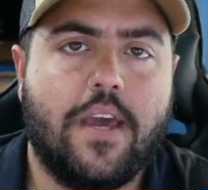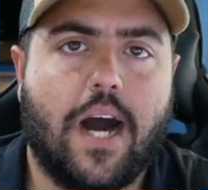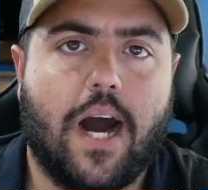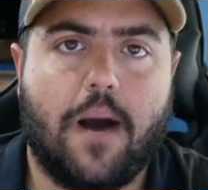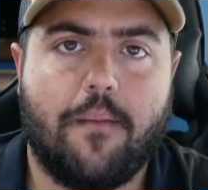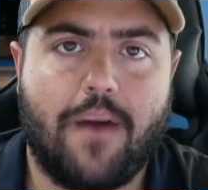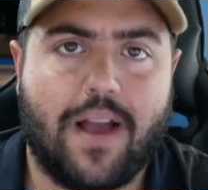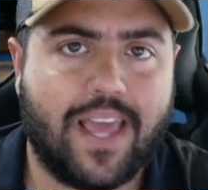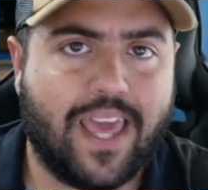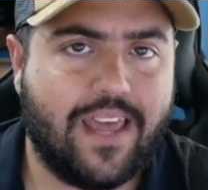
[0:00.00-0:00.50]

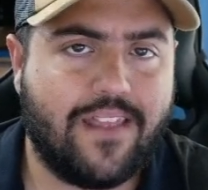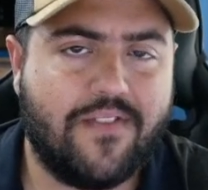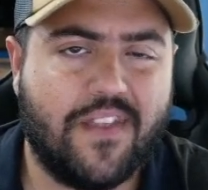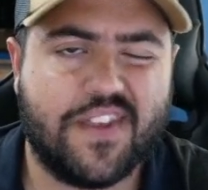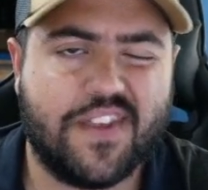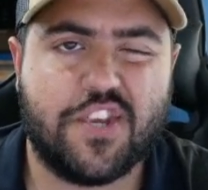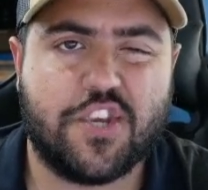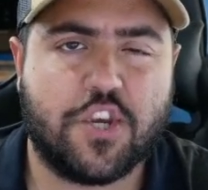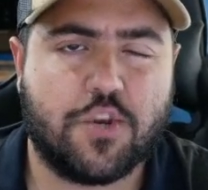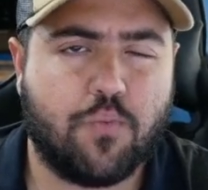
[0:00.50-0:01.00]
Again,
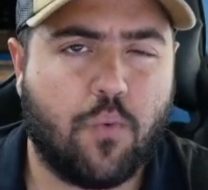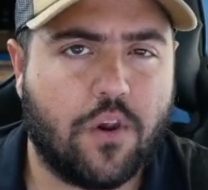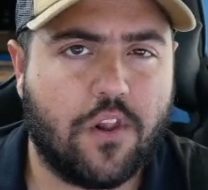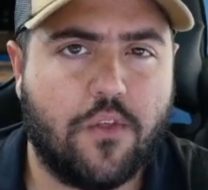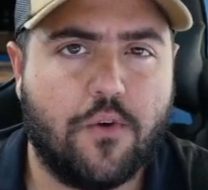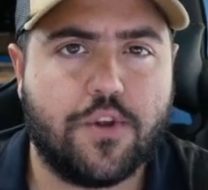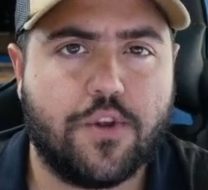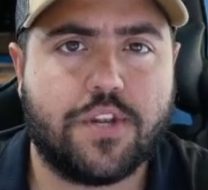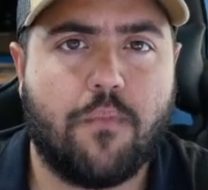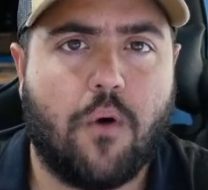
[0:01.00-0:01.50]
this is just one of
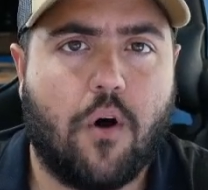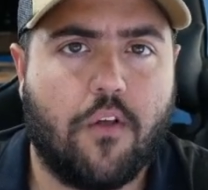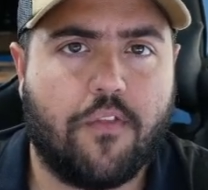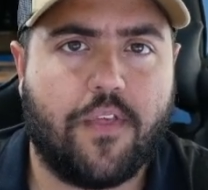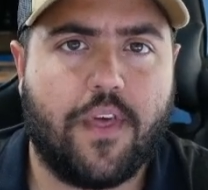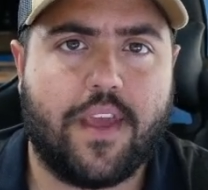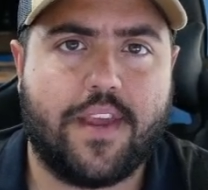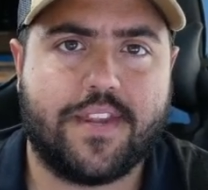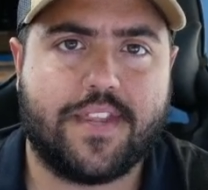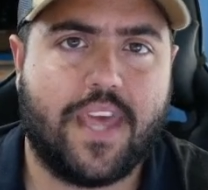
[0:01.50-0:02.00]
those small
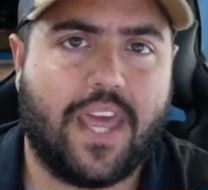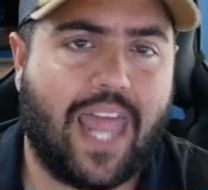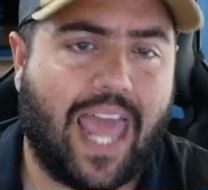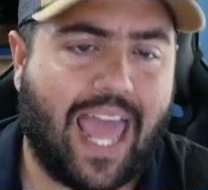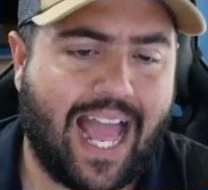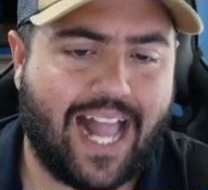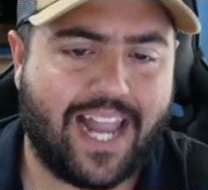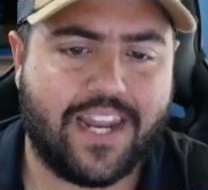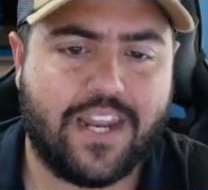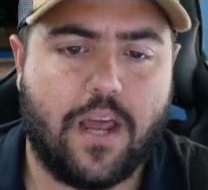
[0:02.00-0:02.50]
things that
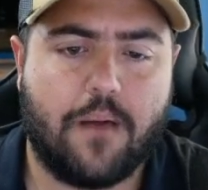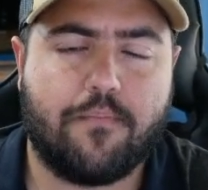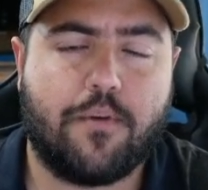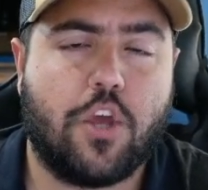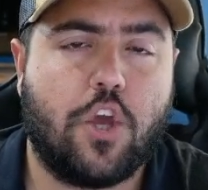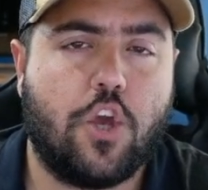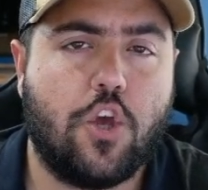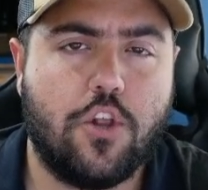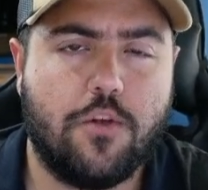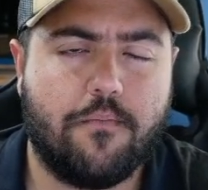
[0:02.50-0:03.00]
added up
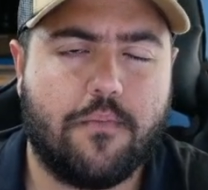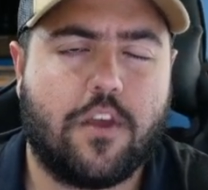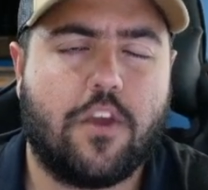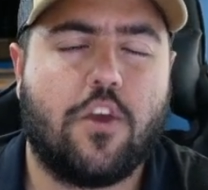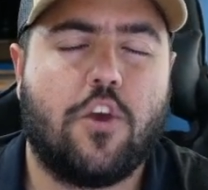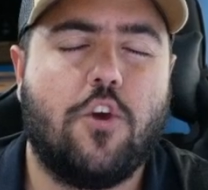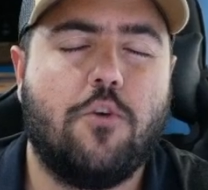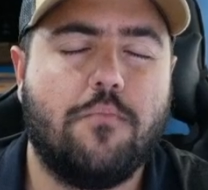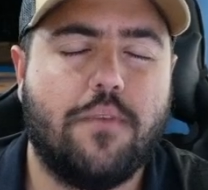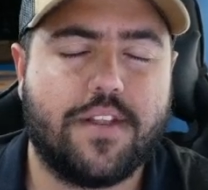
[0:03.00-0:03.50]

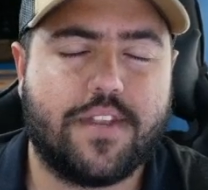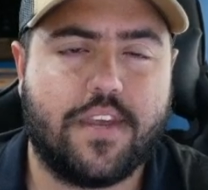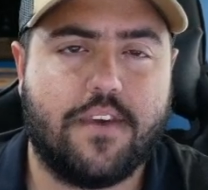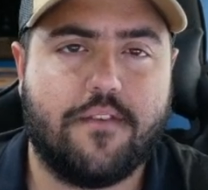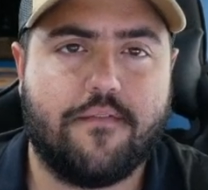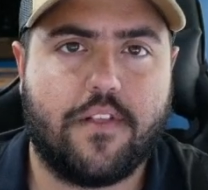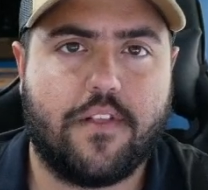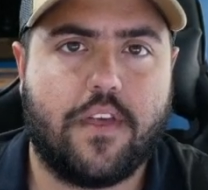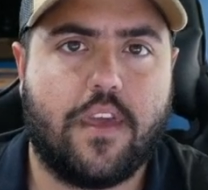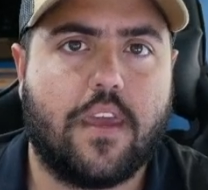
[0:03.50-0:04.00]

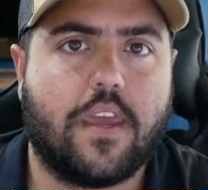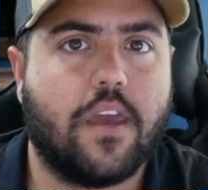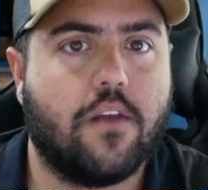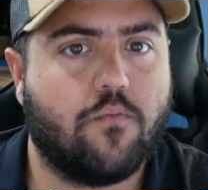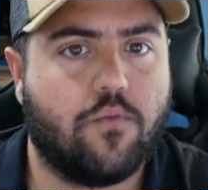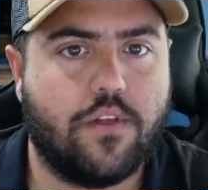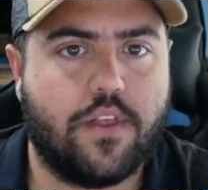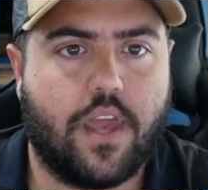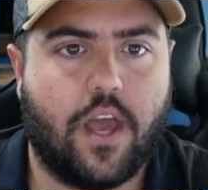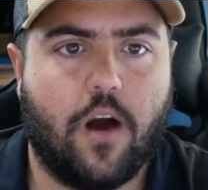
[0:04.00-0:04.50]
cumulatively
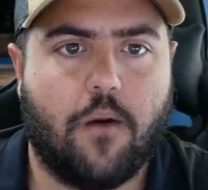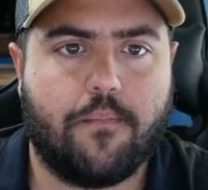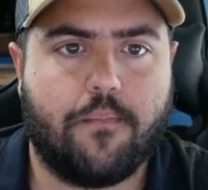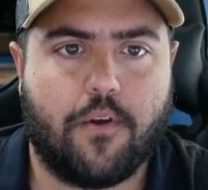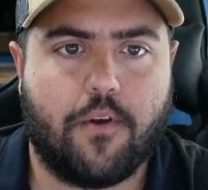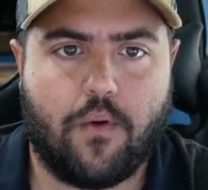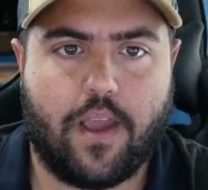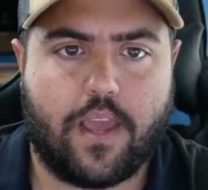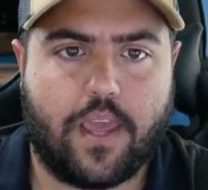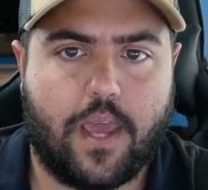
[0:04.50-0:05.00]
can really help
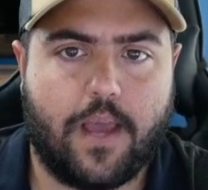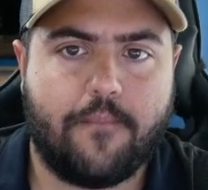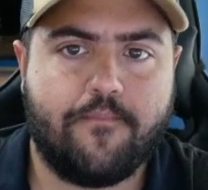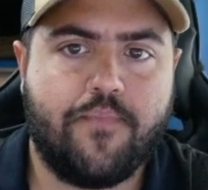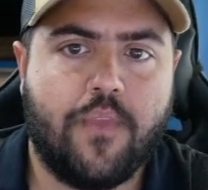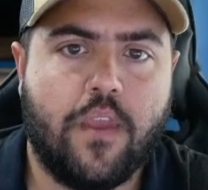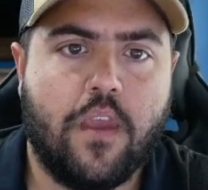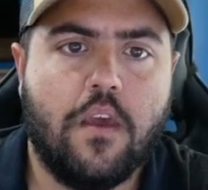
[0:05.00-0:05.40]
your ranking.